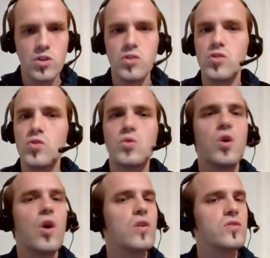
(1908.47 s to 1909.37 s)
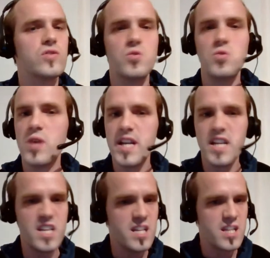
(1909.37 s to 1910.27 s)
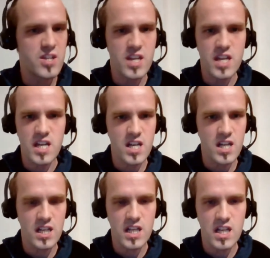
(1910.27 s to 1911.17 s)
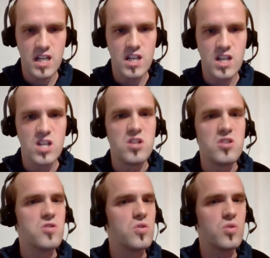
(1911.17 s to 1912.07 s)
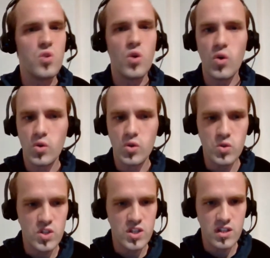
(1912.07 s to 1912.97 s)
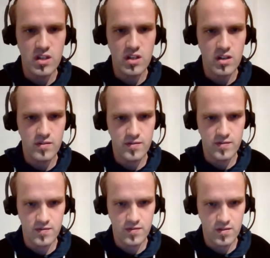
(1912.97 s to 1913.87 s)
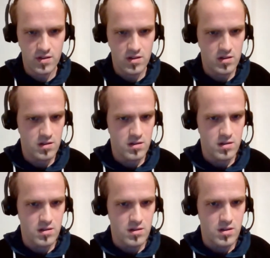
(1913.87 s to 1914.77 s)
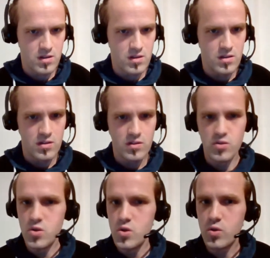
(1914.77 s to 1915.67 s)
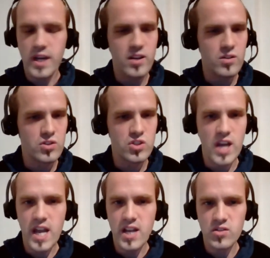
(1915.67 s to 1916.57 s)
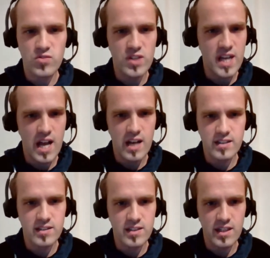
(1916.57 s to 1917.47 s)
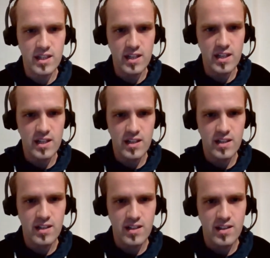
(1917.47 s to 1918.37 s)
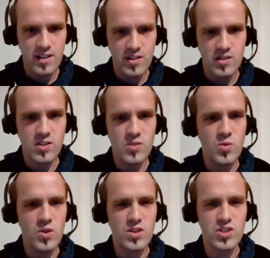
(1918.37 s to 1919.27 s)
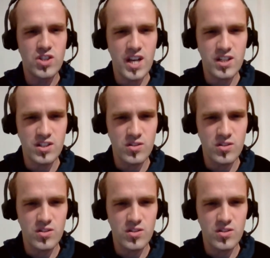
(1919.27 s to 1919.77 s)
You can't do anything. You're not good enough. You cannot change reality. You want to change the